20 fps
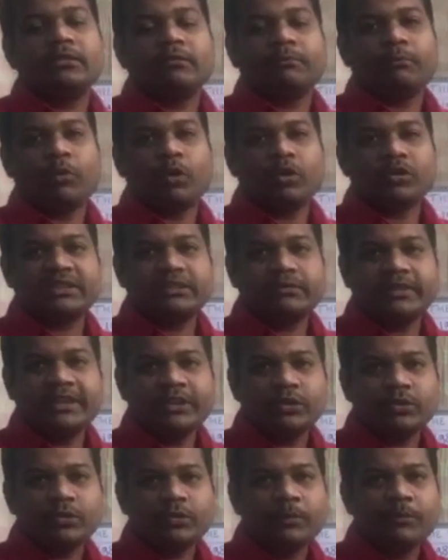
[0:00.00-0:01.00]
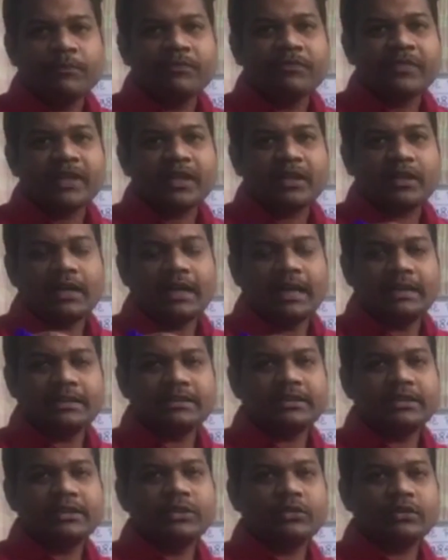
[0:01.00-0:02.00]
Pause the video,
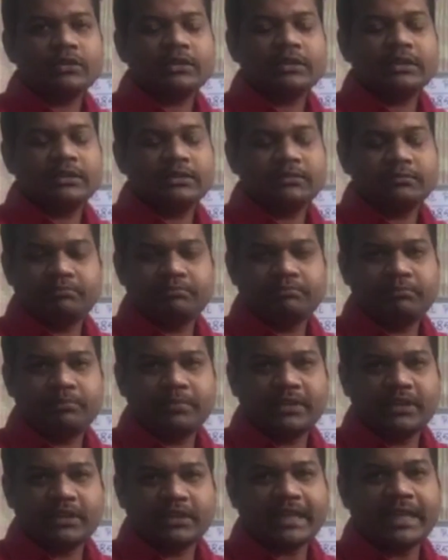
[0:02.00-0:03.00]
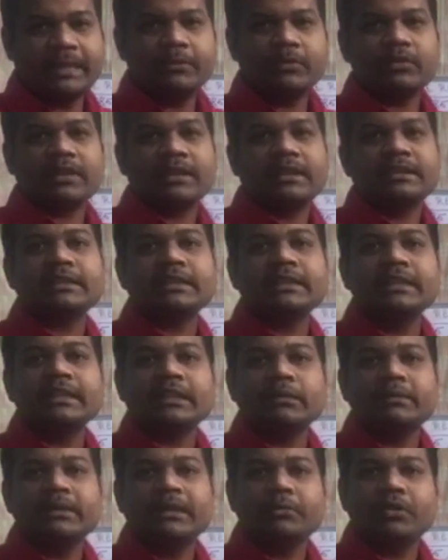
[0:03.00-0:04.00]
answer your type your answer in the
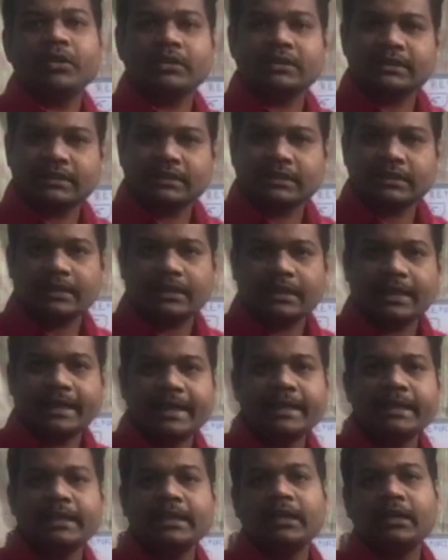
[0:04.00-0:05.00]
comment box and